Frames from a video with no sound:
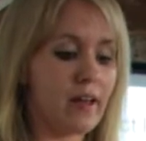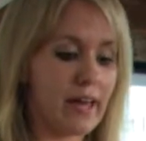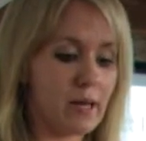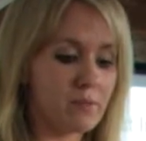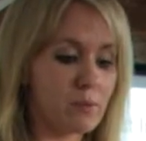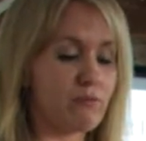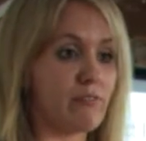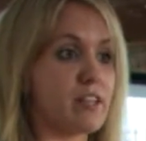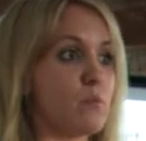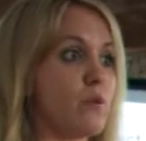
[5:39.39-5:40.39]
to
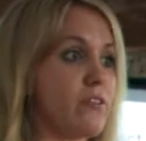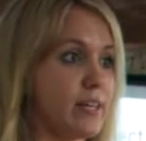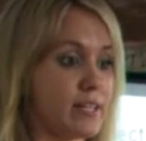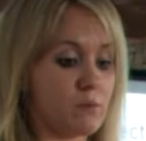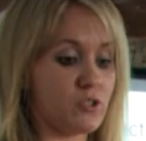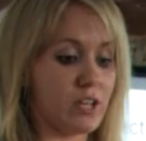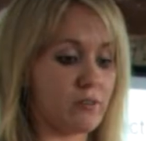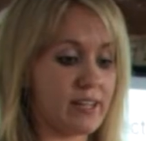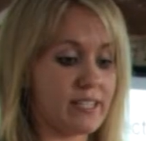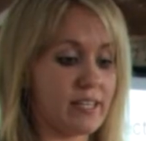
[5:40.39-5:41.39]
provide them with income
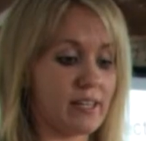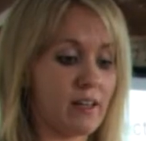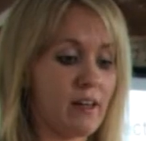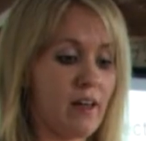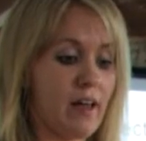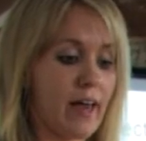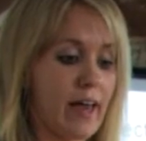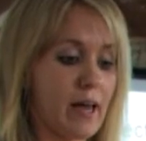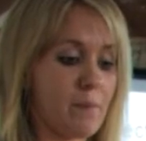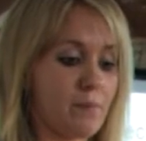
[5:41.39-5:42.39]
generating
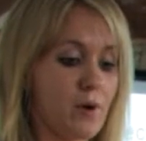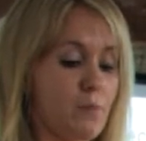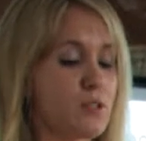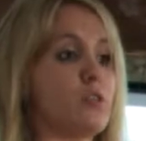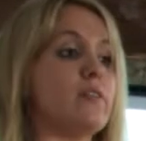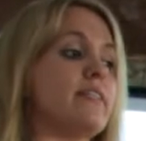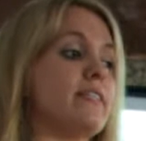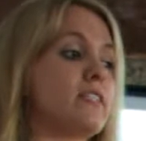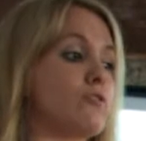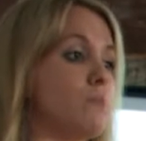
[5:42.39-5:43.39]

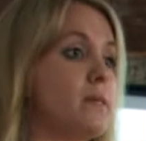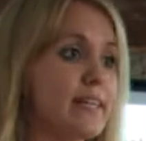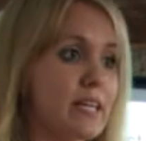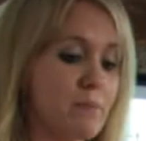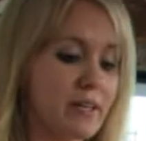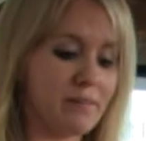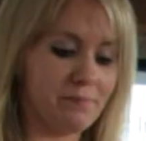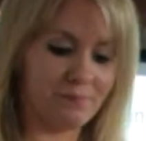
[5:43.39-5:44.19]
opportunities through beekeeping.